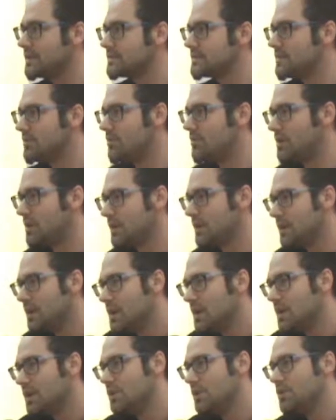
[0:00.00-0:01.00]
and so on,
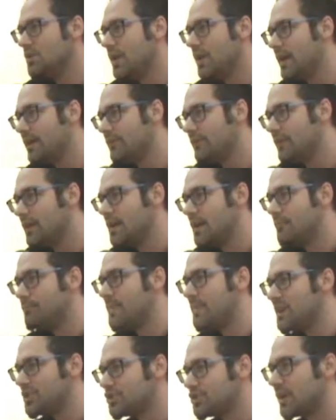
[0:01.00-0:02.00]
you have
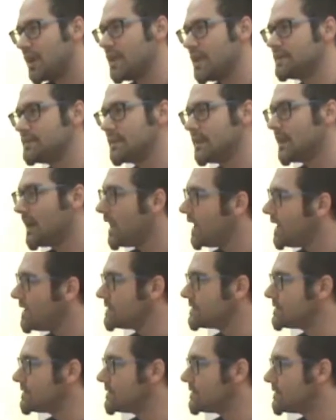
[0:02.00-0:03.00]
much less and
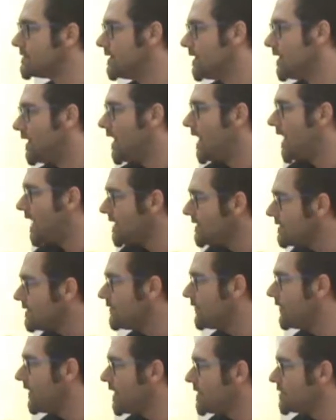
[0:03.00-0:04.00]
less
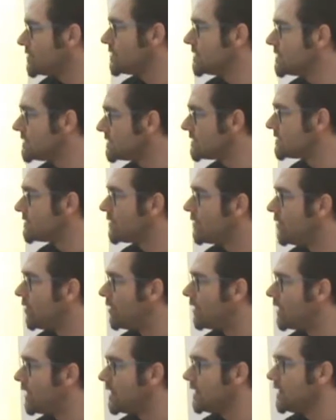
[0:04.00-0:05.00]
anti-fascist
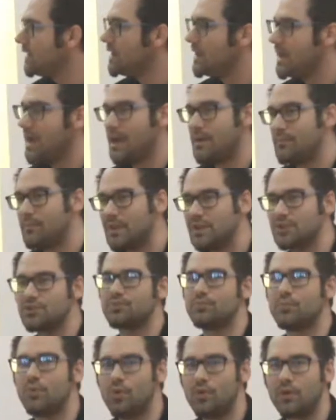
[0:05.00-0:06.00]
core, and
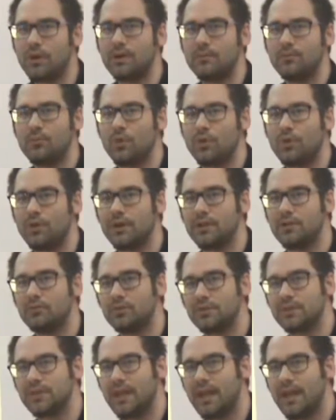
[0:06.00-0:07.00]
much more and more you
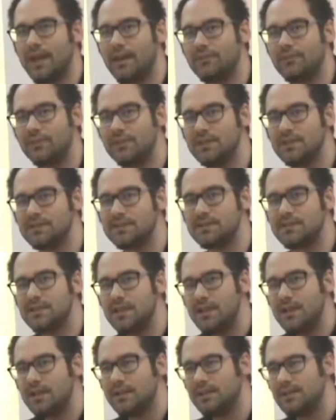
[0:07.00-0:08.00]
would have
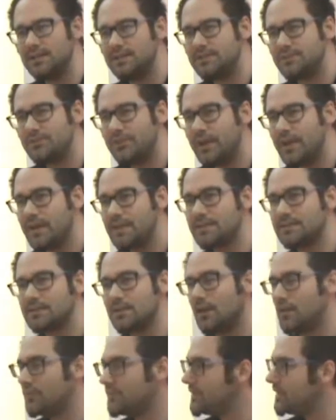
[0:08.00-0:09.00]
the stress
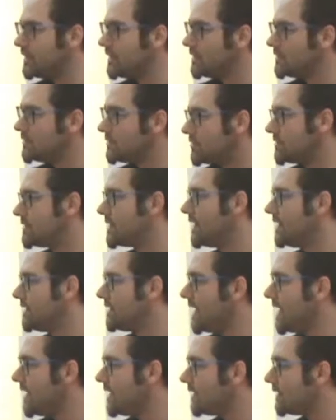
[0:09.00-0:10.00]
of the
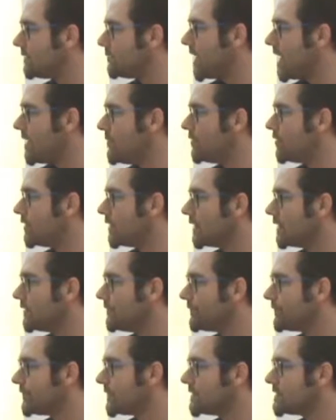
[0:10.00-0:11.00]
totalitarian
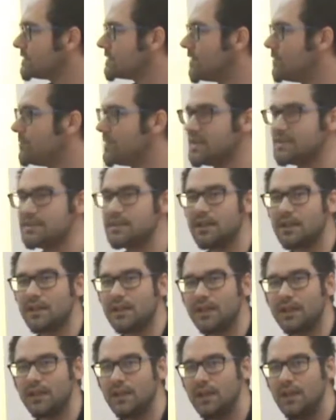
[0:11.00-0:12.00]
man. So
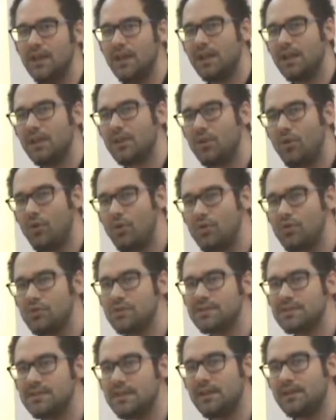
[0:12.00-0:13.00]
basically in
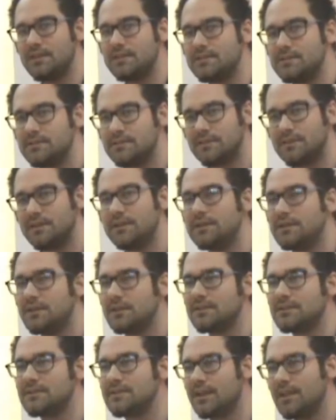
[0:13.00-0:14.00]
August there is a
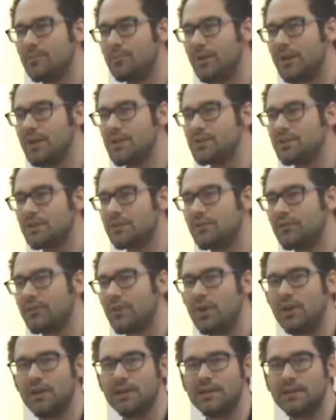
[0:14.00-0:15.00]
certain celebration of
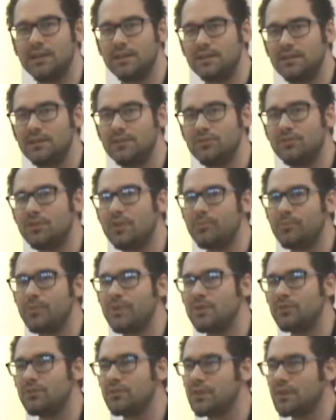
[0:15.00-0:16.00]
holiday that
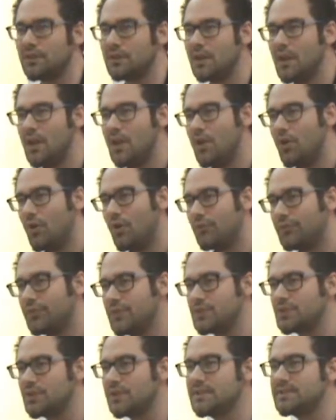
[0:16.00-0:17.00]
European Union
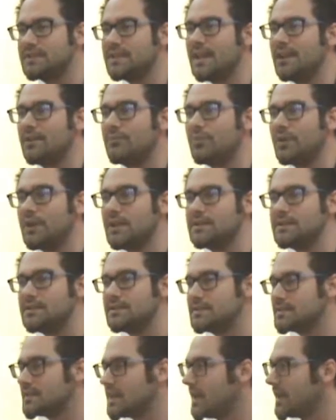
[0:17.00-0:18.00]
officially celebrates.
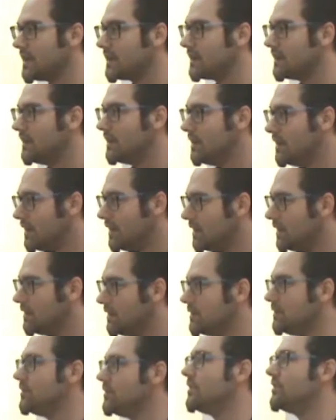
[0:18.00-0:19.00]
It's like,
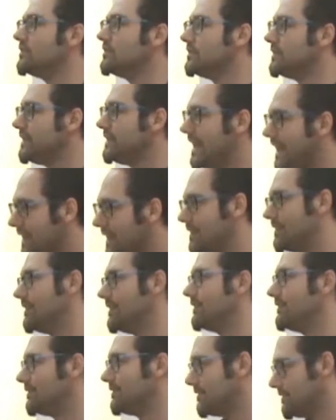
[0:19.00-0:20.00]
you know,
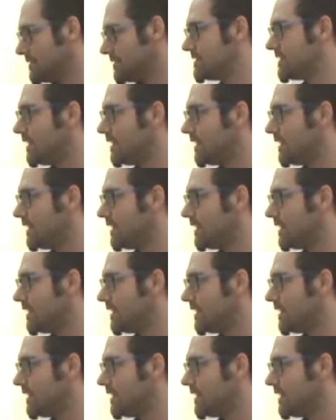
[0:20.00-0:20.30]
negative